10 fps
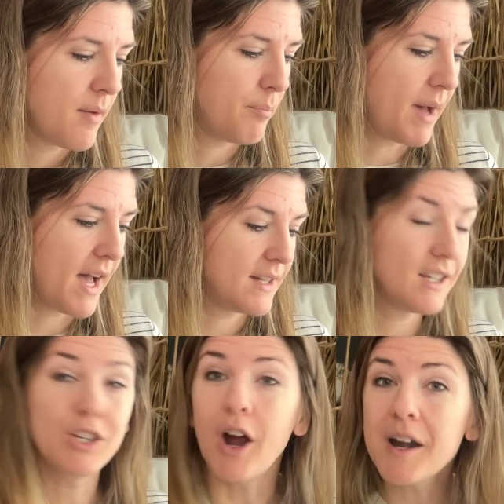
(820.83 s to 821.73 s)
But
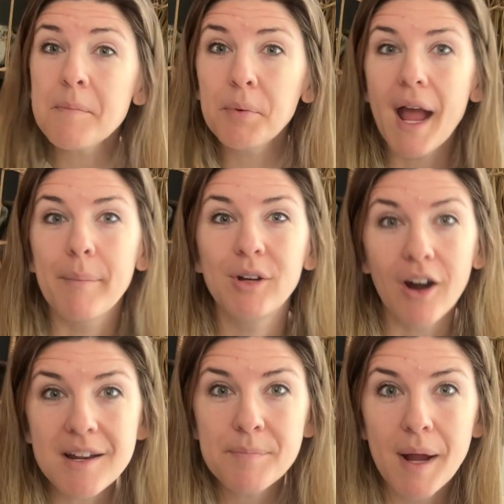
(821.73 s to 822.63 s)
garden
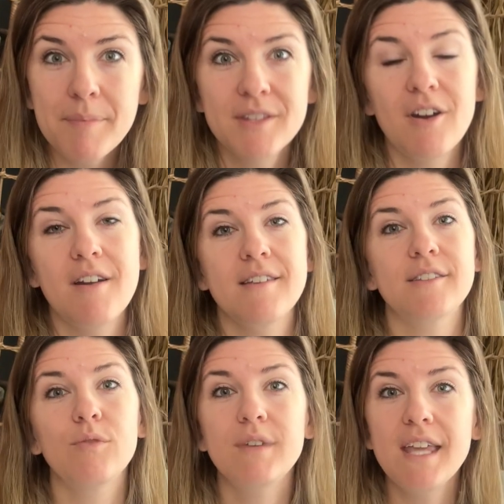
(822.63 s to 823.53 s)
prep is starting.
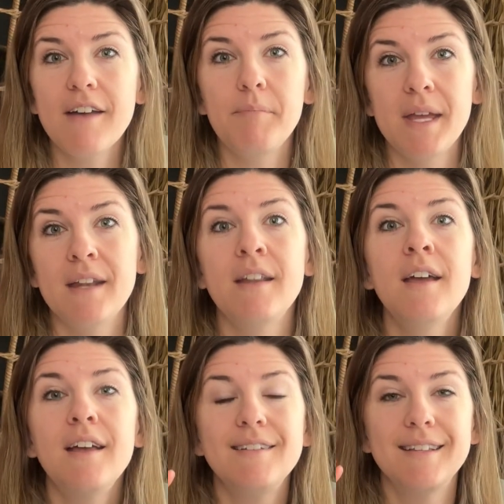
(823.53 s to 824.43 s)
So we have been
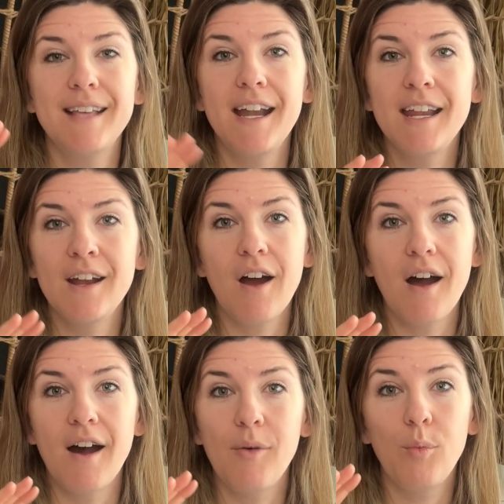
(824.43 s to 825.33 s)
designing
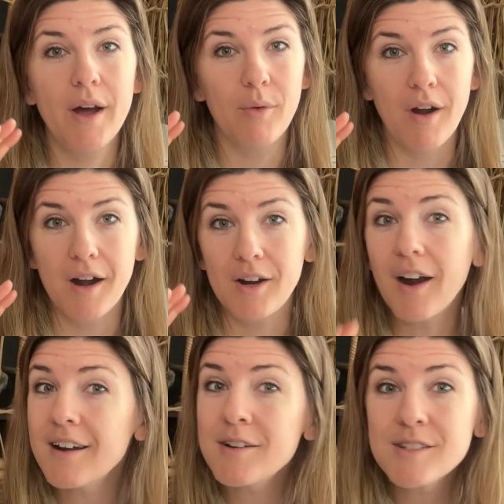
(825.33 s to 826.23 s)
what our
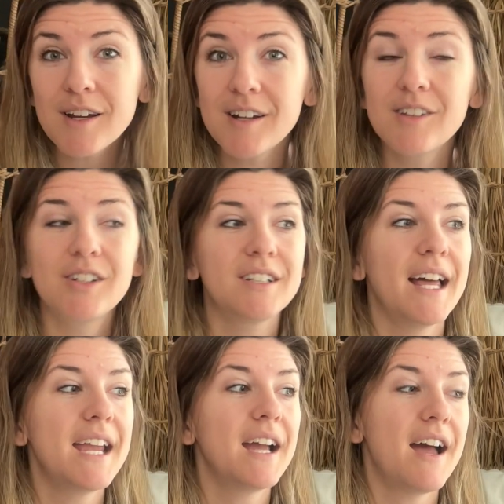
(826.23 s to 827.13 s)
gardens are gonna look
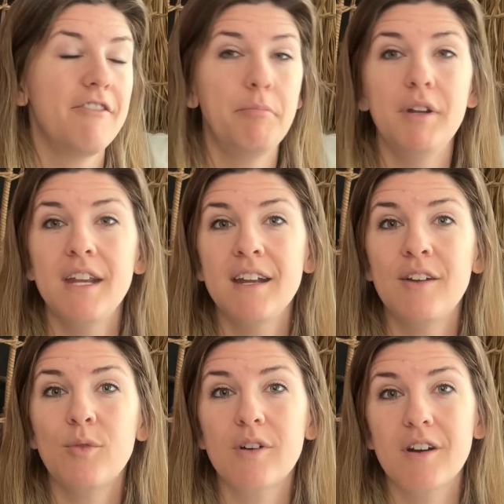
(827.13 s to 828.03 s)
like. I've put in an
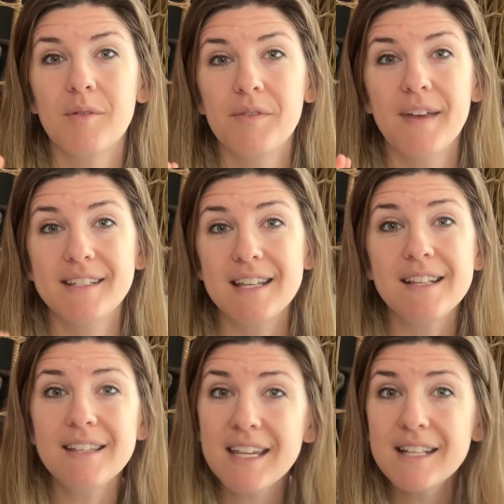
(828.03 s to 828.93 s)
order with Vessi
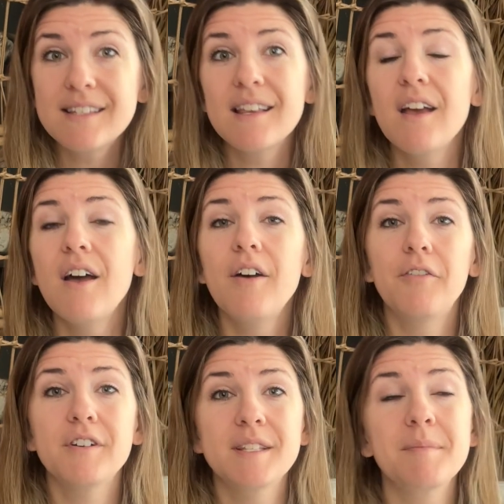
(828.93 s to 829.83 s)
Seeds
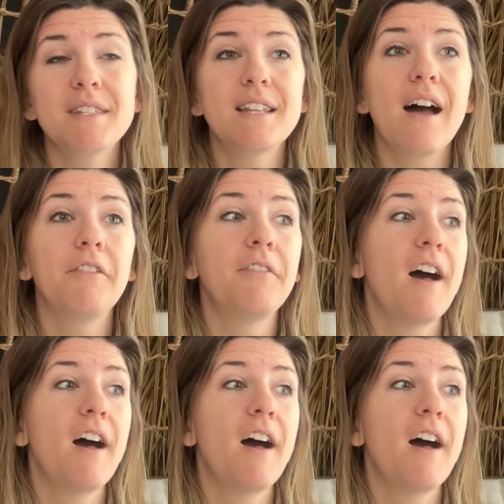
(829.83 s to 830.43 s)
for some stuff.